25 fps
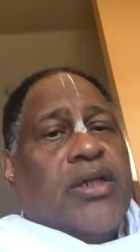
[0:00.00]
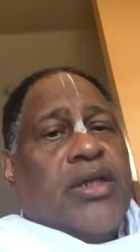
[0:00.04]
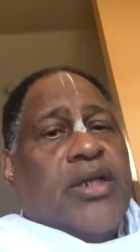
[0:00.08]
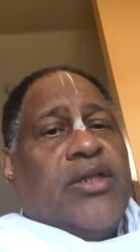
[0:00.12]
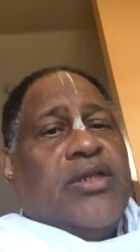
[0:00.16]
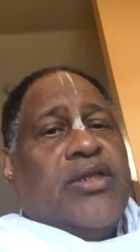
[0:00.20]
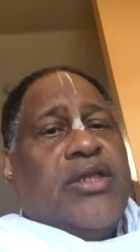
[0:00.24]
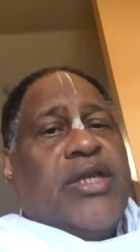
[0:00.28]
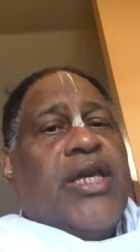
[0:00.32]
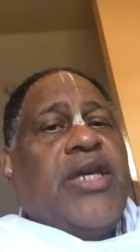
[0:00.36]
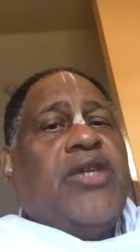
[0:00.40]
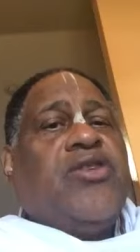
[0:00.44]

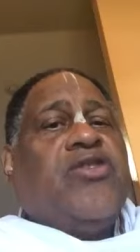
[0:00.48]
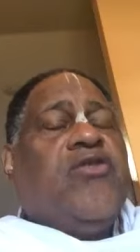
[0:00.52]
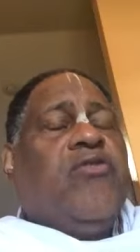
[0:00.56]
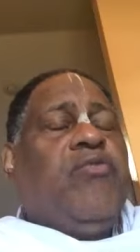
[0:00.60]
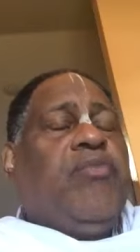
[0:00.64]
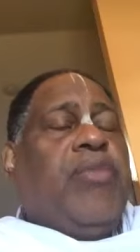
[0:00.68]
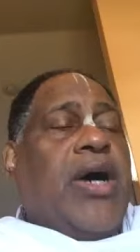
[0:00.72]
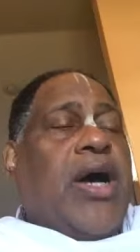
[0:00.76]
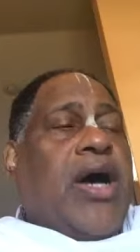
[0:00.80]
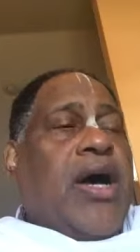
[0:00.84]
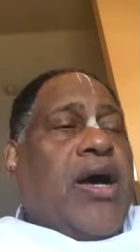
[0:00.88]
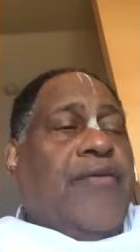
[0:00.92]
This stage
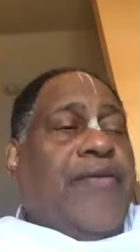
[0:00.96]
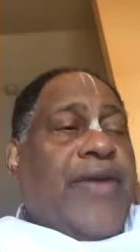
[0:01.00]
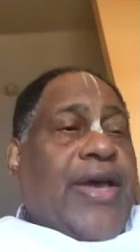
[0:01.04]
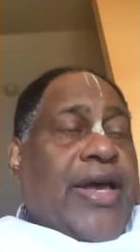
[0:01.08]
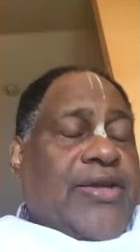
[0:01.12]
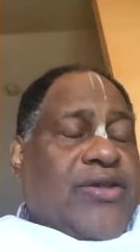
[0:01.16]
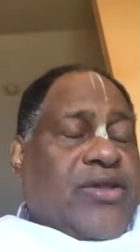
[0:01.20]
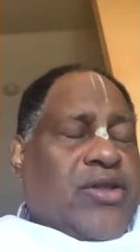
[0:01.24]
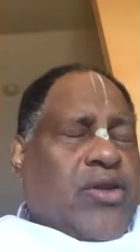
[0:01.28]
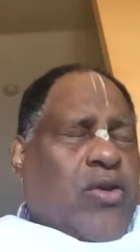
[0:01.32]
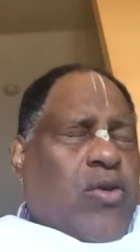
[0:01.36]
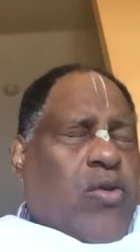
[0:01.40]
of bhav
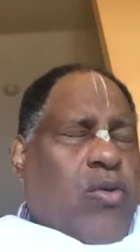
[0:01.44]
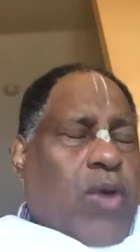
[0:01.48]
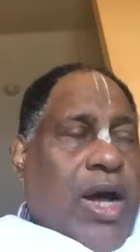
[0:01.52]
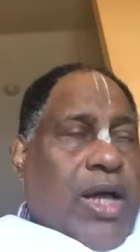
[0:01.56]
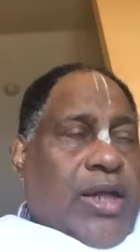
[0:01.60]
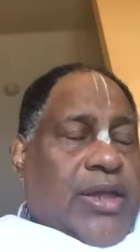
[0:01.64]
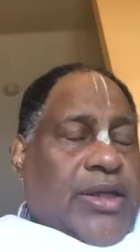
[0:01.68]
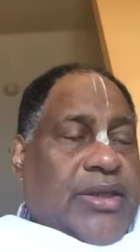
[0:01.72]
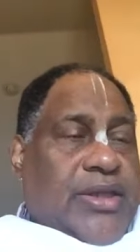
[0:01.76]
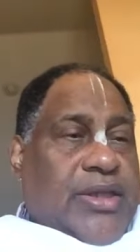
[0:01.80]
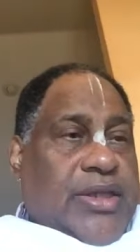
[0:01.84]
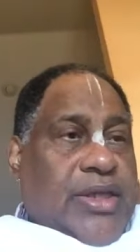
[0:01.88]
has the
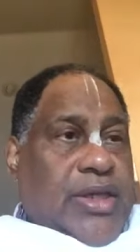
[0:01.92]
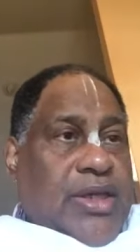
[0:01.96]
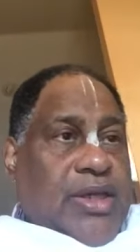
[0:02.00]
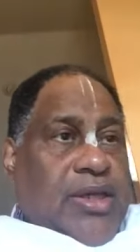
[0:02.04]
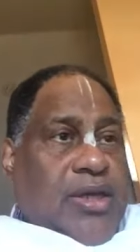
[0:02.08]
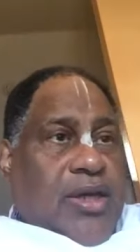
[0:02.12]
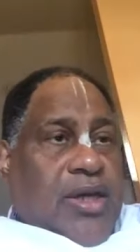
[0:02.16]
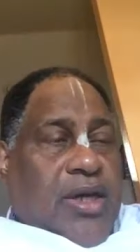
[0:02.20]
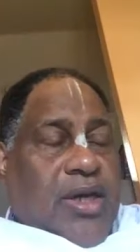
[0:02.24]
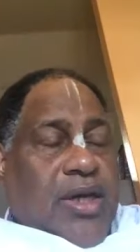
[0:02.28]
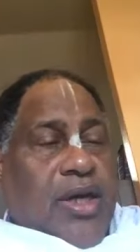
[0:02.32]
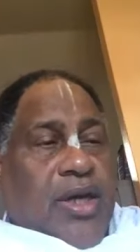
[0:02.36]

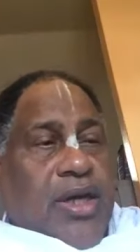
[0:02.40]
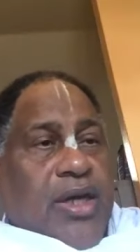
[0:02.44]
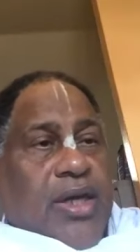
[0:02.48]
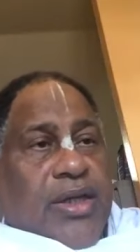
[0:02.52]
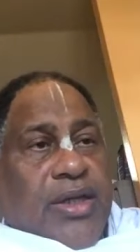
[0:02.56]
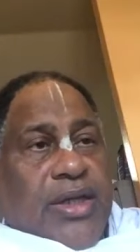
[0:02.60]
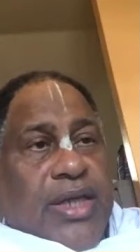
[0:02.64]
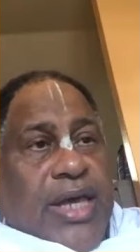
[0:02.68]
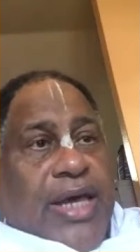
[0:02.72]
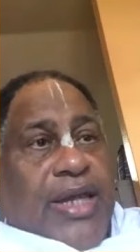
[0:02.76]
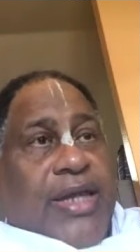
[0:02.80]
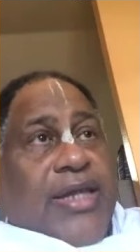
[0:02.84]
quality
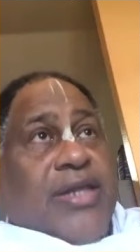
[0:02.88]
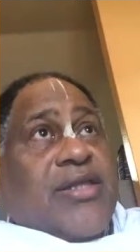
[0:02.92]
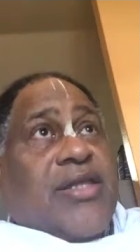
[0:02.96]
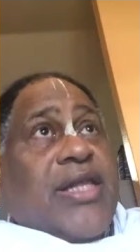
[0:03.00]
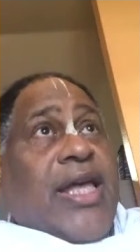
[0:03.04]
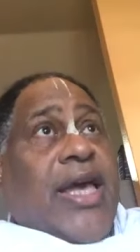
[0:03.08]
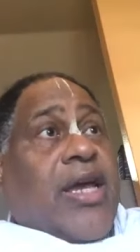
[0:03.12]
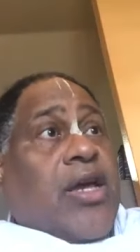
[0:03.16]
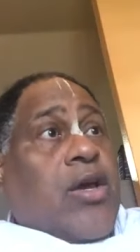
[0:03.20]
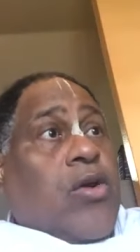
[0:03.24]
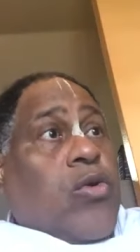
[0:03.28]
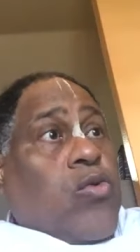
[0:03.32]
that
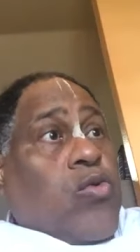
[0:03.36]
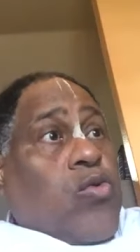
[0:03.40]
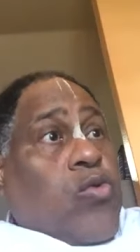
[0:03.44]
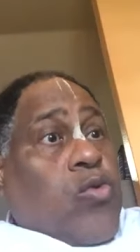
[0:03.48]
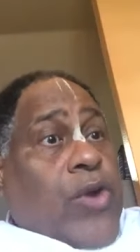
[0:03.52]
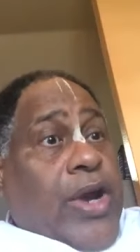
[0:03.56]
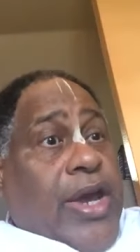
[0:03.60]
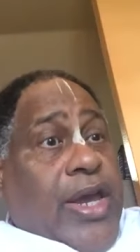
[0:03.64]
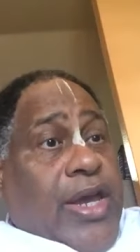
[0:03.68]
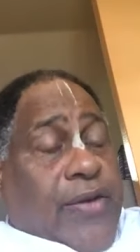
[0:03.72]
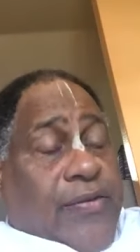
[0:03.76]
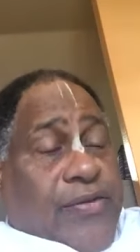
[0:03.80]
it's like a
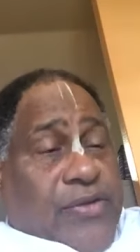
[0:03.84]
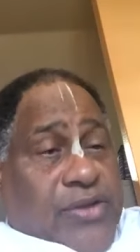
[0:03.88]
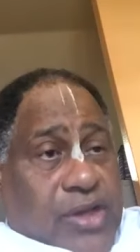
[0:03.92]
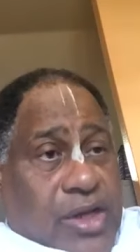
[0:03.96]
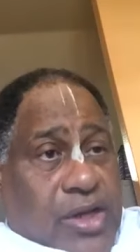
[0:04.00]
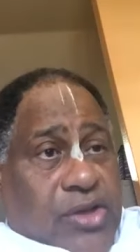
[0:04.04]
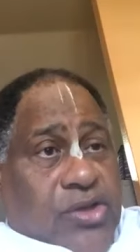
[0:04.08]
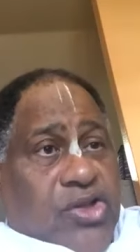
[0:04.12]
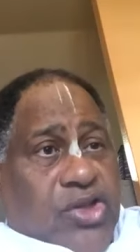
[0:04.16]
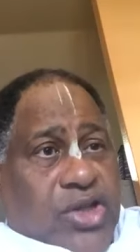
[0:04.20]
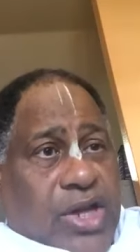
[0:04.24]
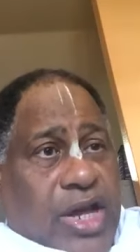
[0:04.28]
ray of
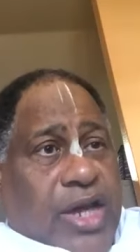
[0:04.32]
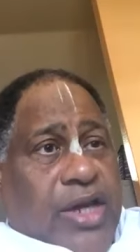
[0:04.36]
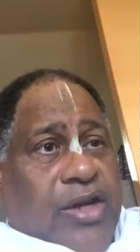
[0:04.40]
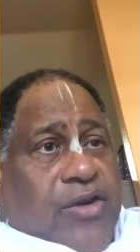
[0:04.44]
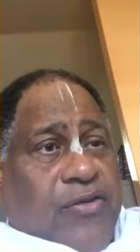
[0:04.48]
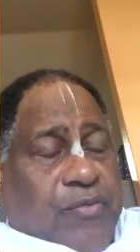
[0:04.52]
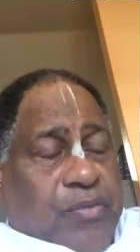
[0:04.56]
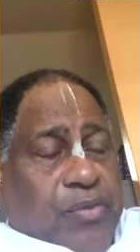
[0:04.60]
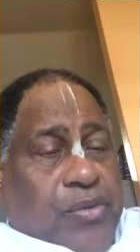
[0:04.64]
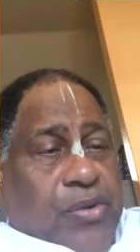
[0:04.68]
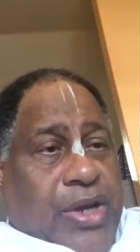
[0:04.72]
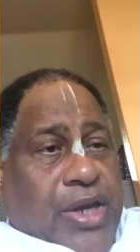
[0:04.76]

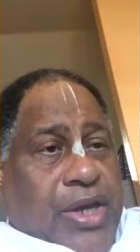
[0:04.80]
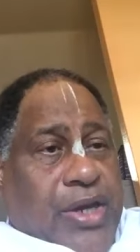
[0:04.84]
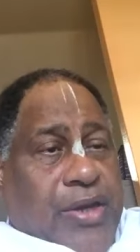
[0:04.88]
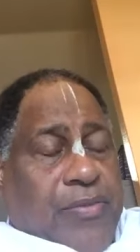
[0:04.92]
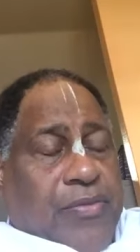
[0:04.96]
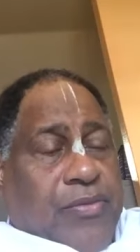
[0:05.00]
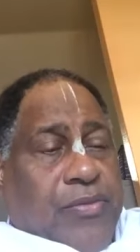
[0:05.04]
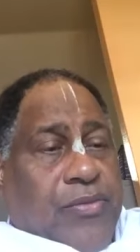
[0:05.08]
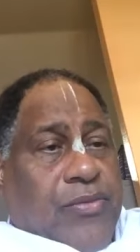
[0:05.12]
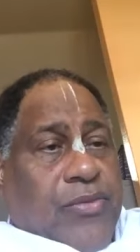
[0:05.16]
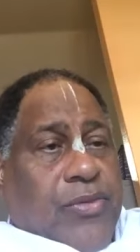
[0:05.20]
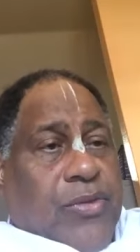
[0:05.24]
sunshine of
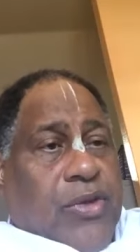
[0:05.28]
prema.